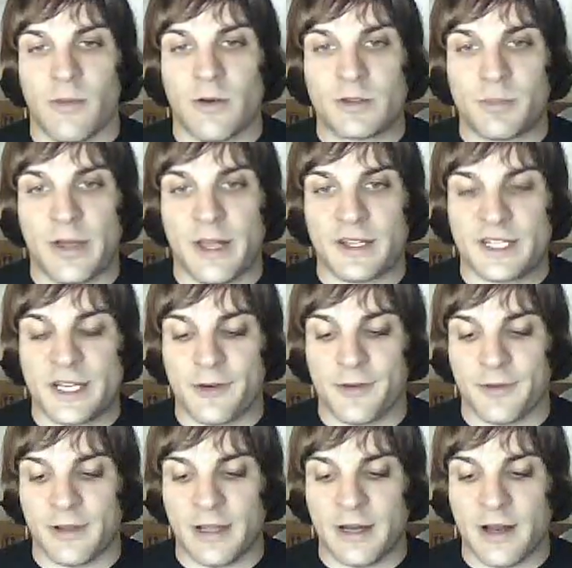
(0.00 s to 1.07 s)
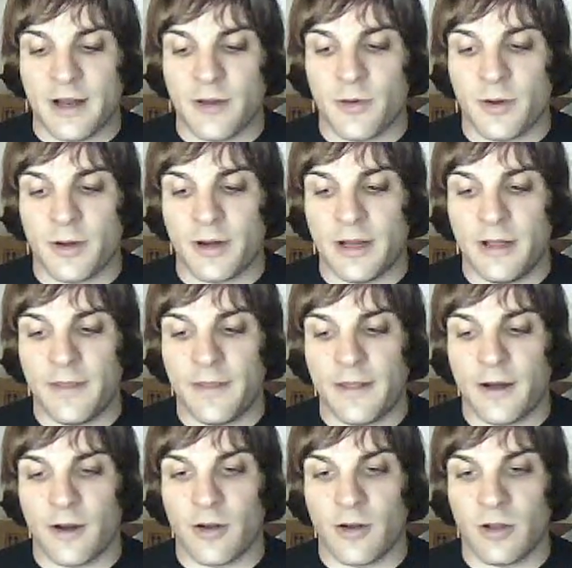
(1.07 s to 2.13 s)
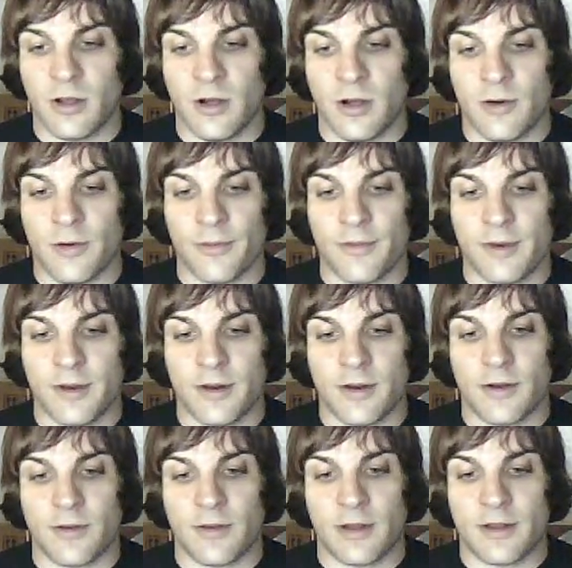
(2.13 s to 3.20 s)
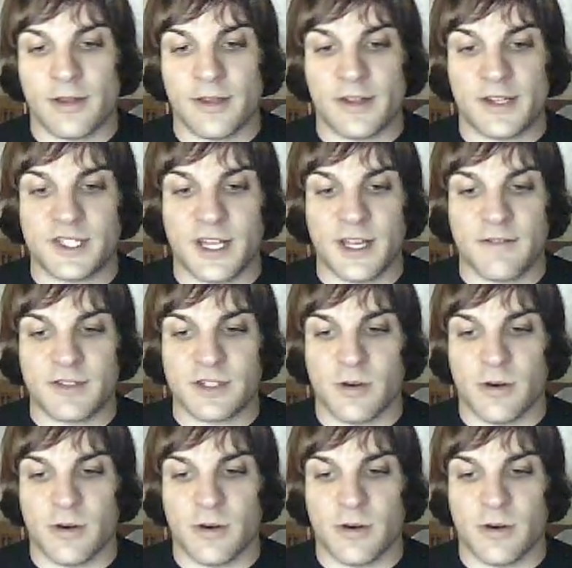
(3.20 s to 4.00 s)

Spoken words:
most banks they don't let anyone in there alone, into the safe.